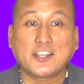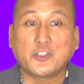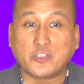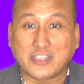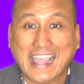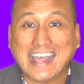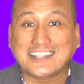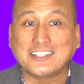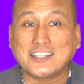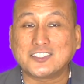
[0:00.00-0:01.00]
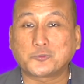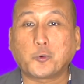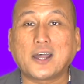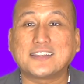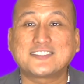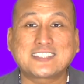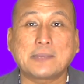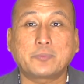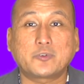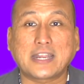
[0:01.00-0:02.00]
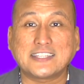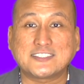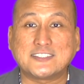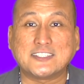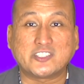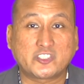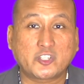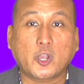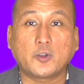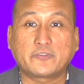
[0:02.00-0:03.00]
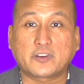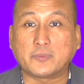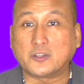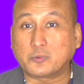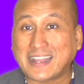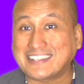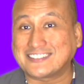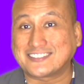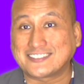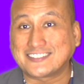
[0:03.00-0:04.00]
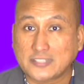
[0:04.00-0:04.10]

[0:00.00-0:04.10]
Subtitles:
that is what separates this show from the rest.